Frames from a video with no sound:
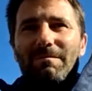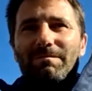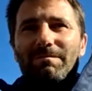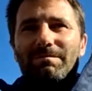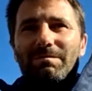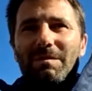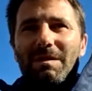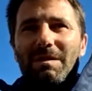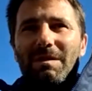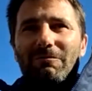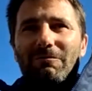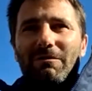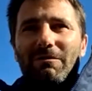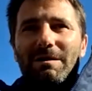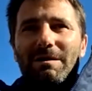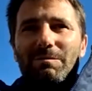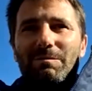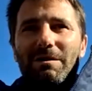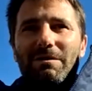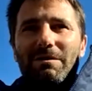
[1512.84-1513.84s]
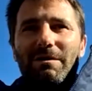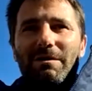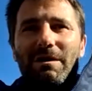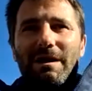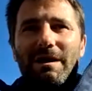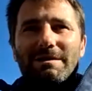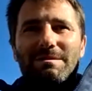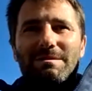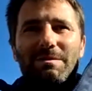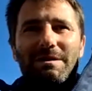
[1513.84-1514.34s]
they were adamant that I had
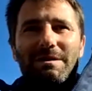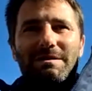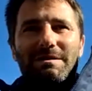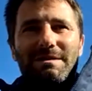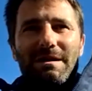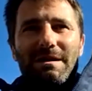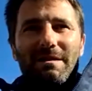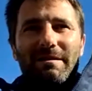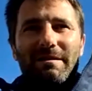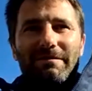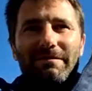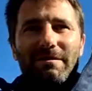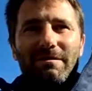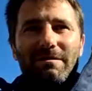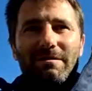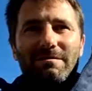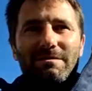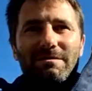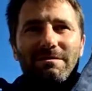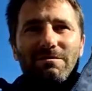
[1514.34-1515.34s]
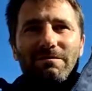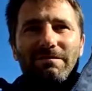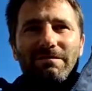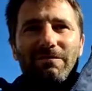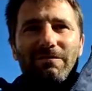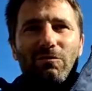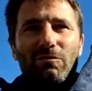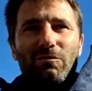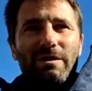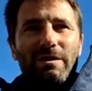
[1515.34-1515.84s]
to be in South Africa sort of
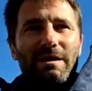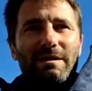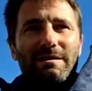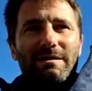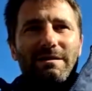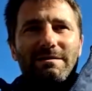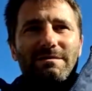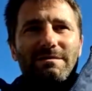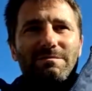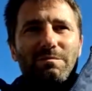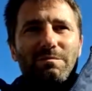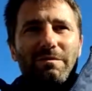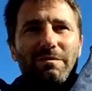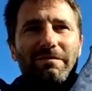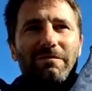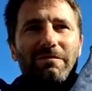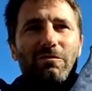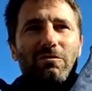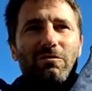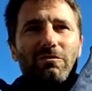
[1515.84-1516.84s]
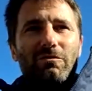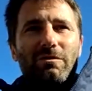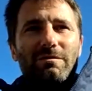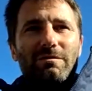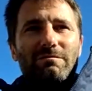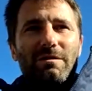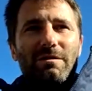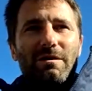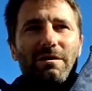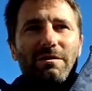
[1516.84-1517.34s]
4 days before
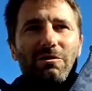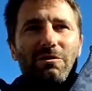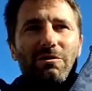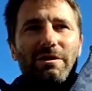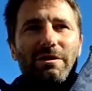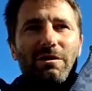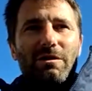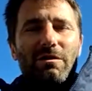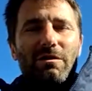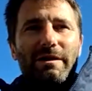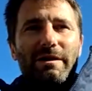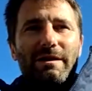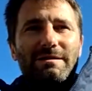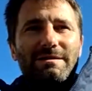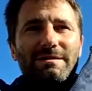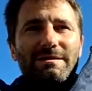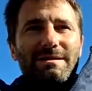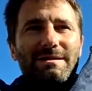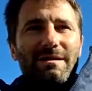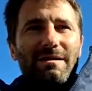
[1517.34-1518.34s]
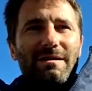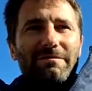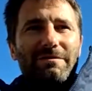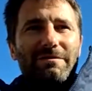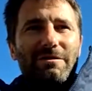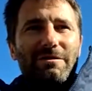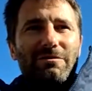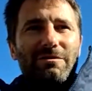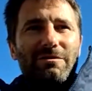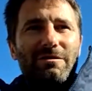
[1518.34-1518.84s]
an ODI against South
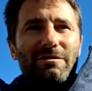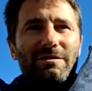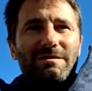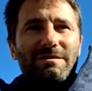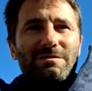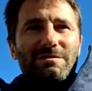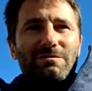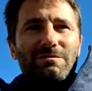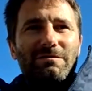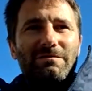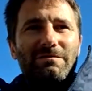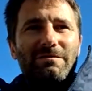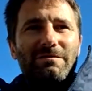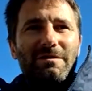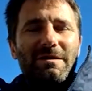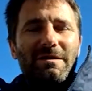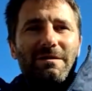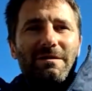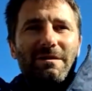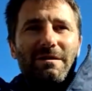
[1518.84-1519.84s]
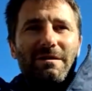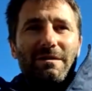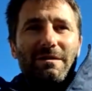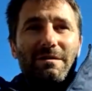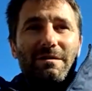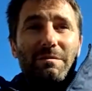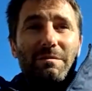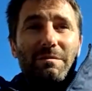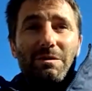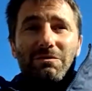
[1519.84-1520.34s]
Africa, and
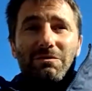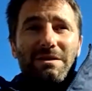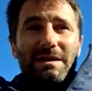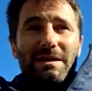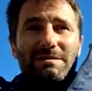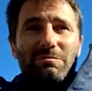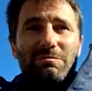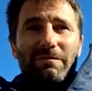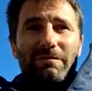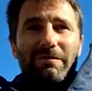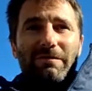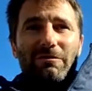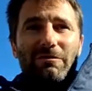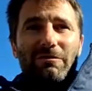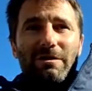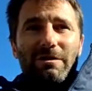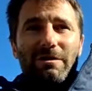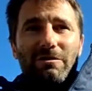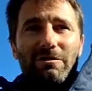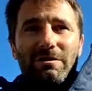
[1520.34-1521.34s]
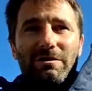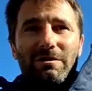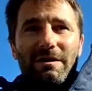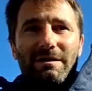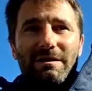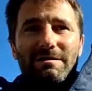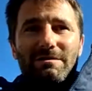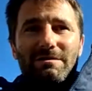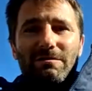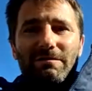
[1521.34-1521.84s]
Middlesex were very good. They
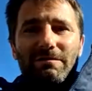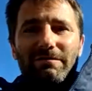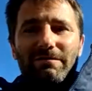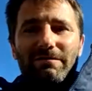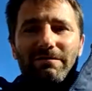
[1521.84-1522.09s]
sort of